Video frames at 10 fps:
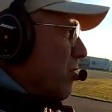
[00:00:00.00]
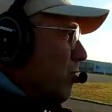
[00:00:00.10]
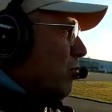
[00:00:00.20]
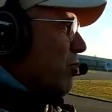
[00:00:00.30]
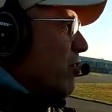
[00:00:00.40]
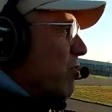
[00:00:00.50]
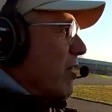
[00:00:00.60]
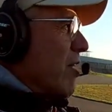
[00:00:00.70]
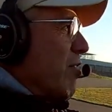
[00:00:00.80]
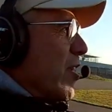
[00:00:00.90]
26,
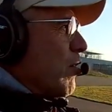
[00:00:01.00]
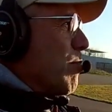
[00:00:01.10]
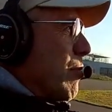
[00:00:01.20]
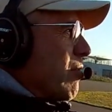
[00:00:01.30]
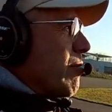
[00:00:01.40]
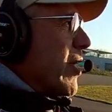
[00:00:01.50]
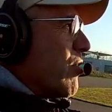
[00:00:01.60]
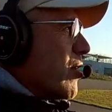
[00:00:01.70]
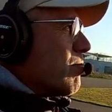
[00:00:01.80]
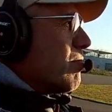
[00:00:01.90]
left hand, up NVAV X-ray.